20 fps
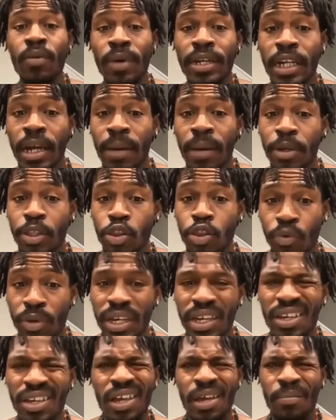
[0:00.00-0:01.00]
went number
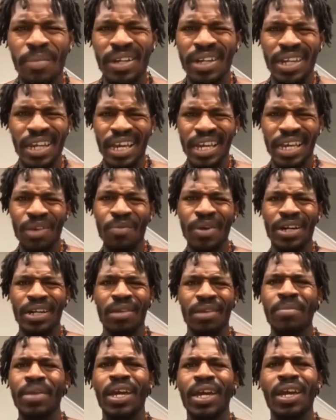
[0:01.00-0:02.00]
3, but nigga, he
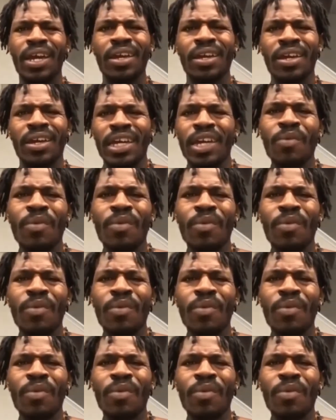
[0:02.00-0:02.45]
wasn't the man.